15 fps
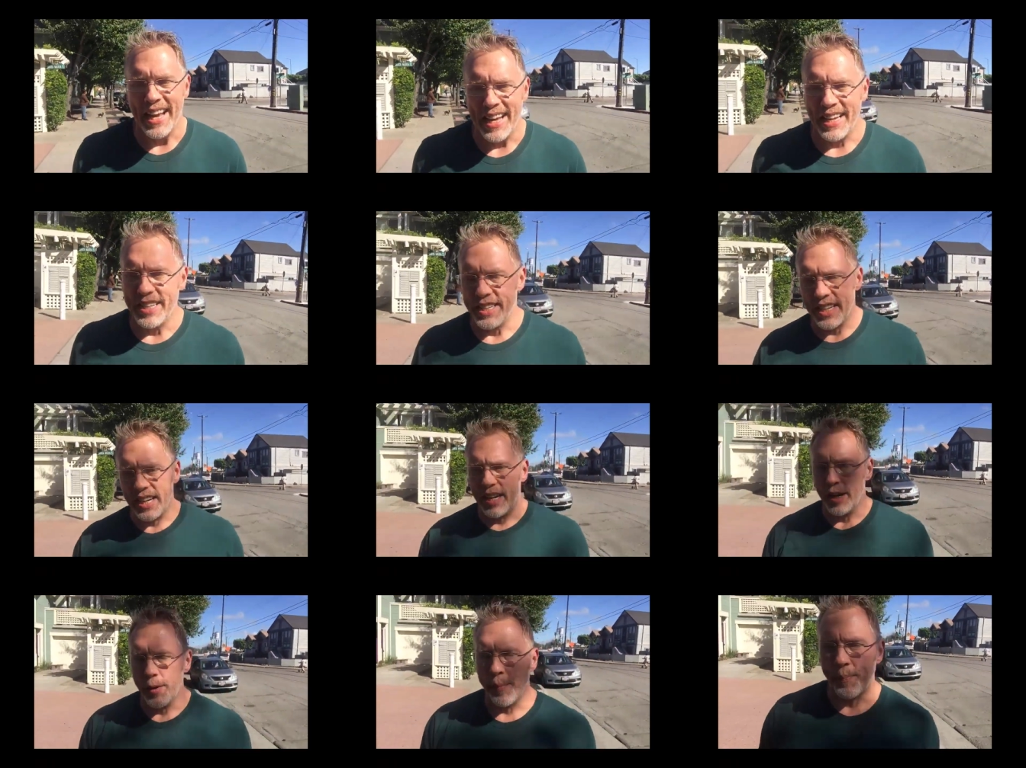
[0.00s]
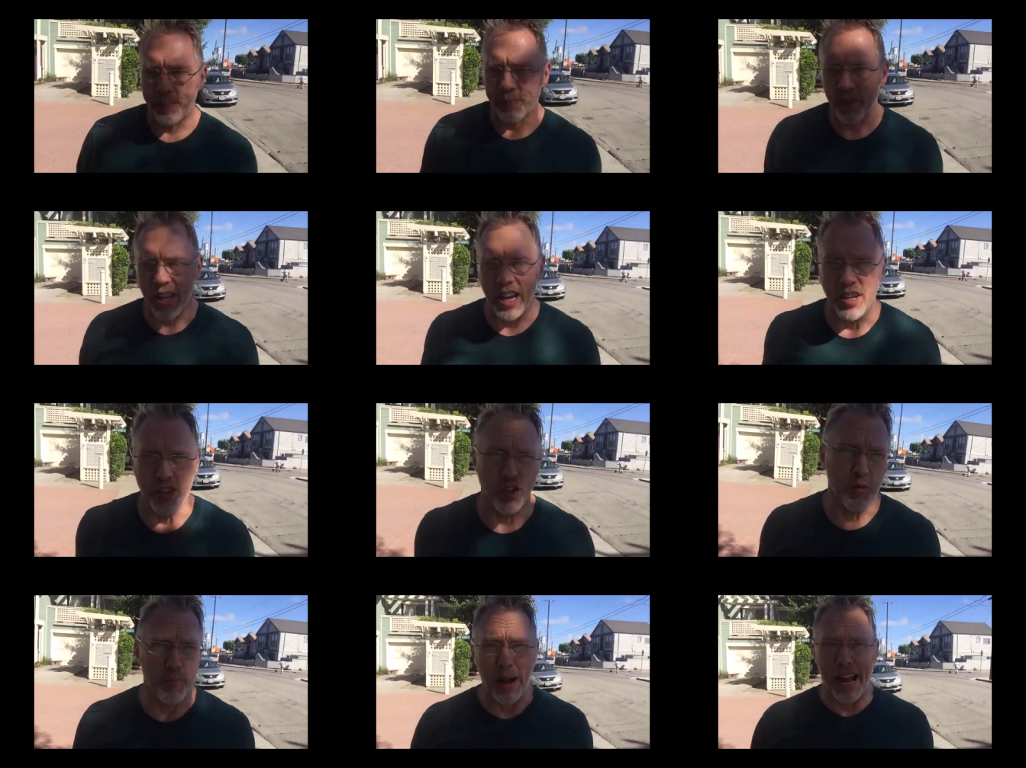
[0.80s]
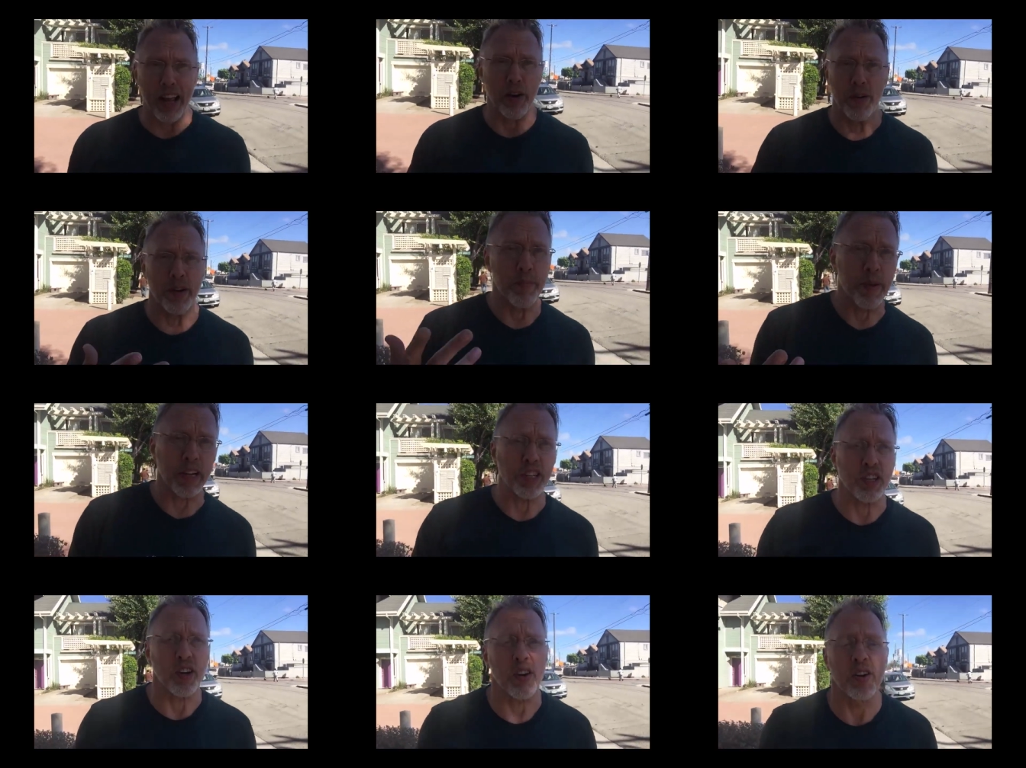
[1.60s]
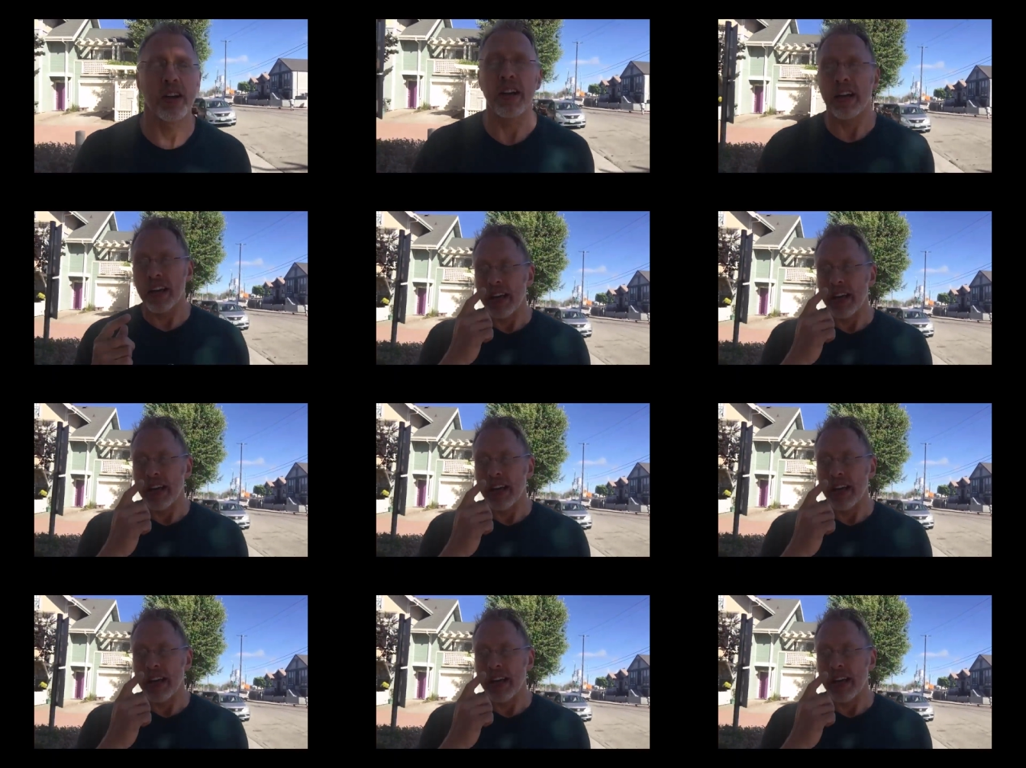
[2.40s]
and, um, and your bio and a picture.